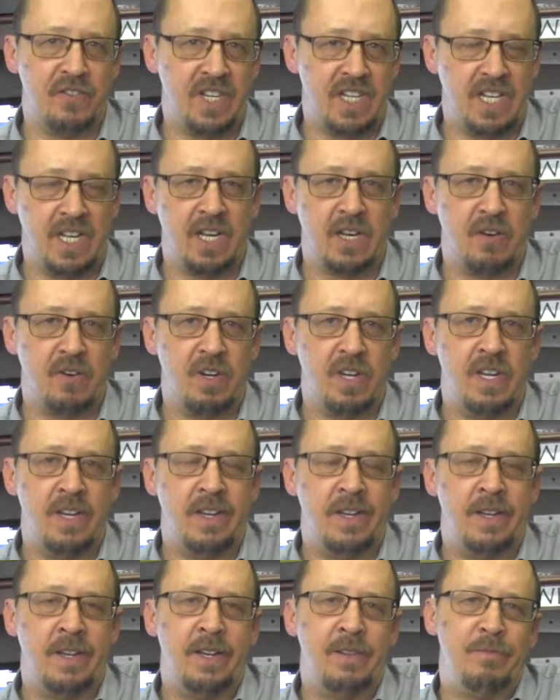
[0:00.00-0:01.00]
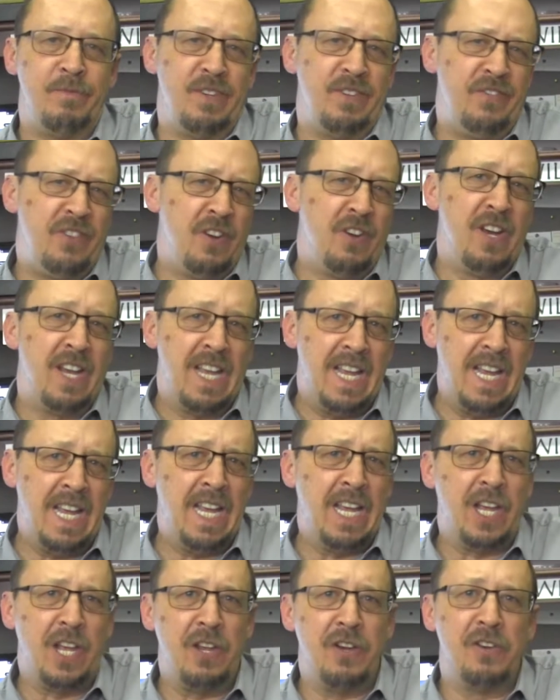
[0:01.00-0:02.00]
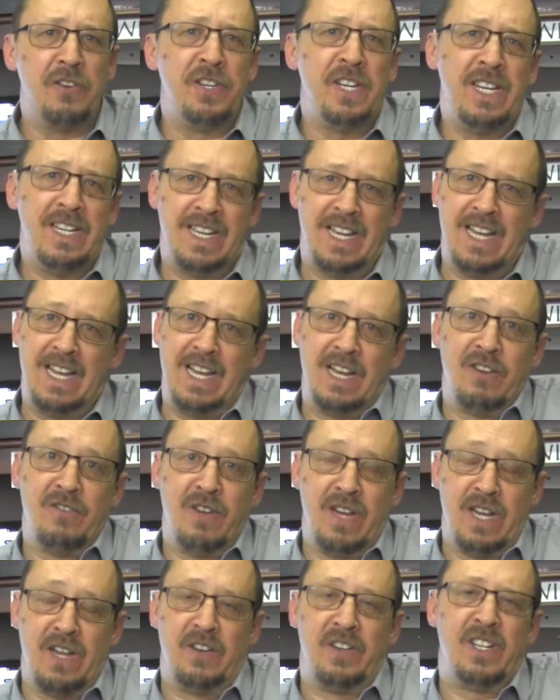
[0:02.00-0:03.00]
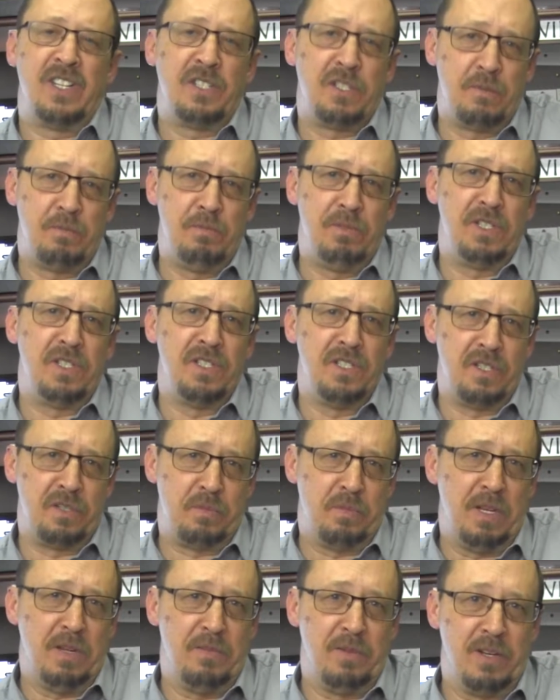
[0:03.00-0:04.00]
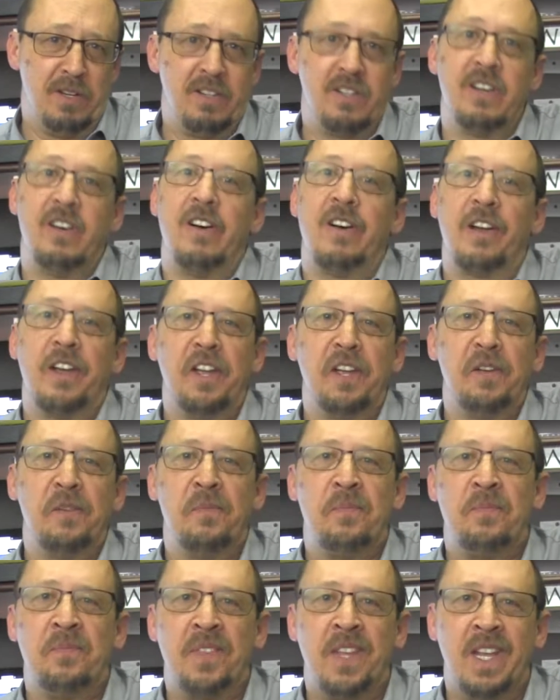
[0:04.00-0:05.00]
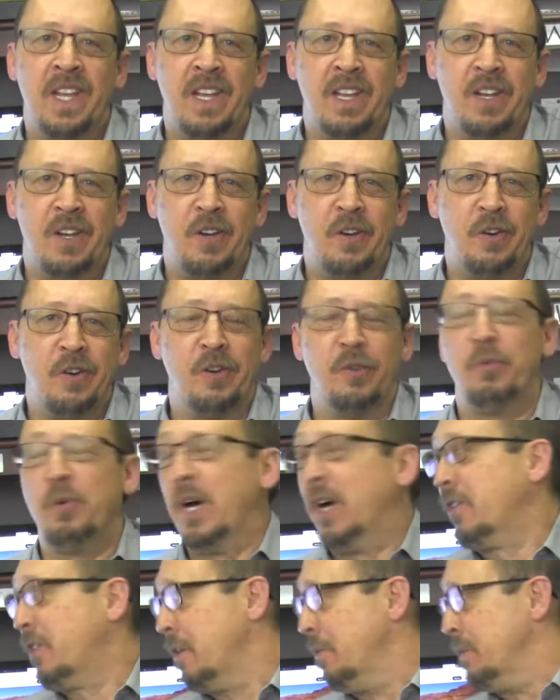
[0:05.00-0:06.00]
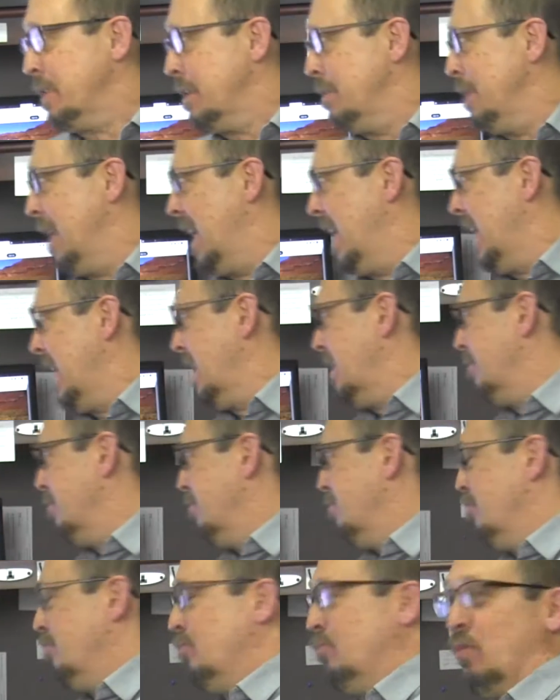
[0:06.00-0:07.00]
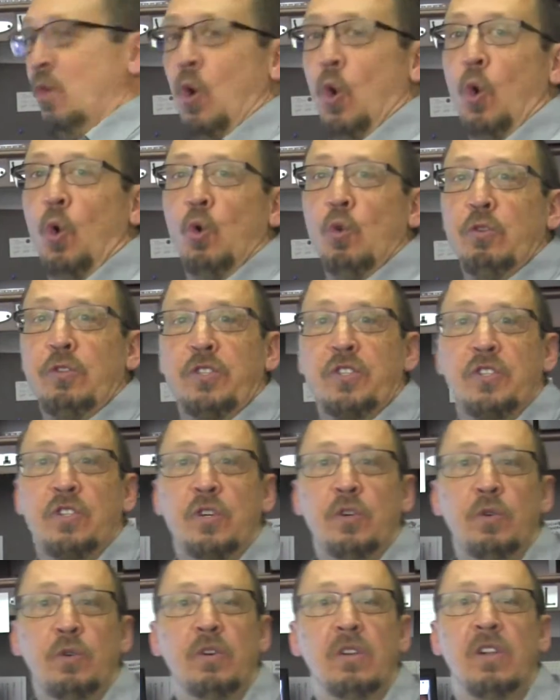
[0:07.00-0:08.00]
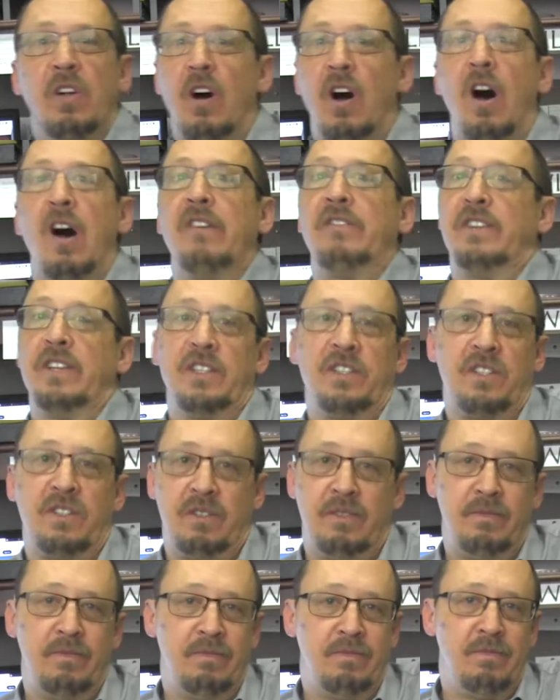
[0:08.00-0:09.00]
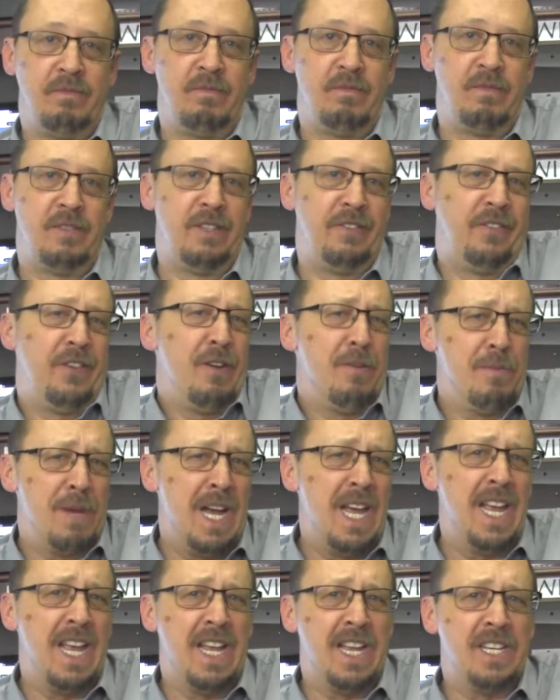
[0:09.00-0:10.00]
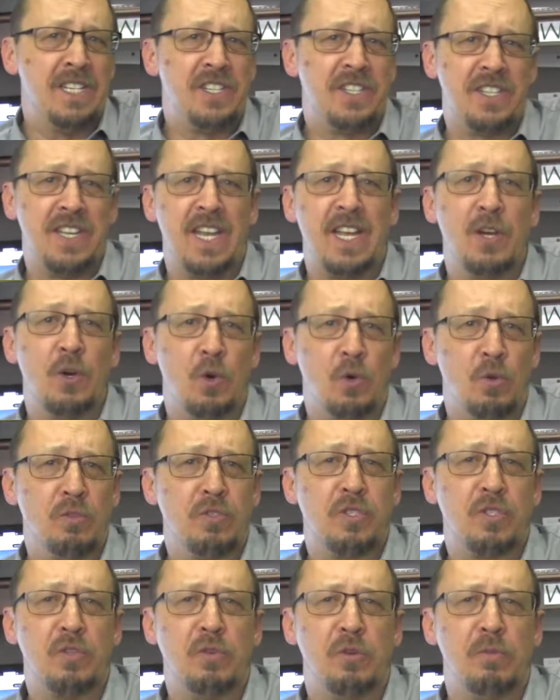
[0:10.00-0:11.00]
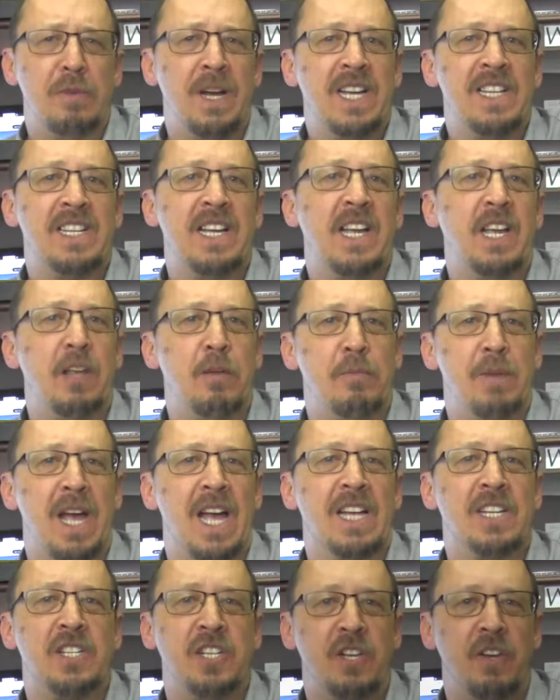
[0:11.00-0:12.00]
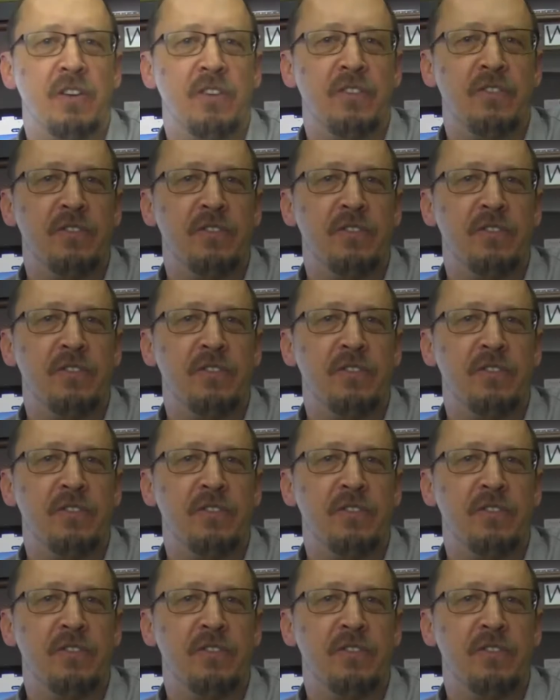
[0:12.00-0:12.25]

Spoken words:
video. If you're a geek, you don't need to hang around. Us business people are talking. Well, welcome to my old school office. If you're my age, saying old school might take you back to your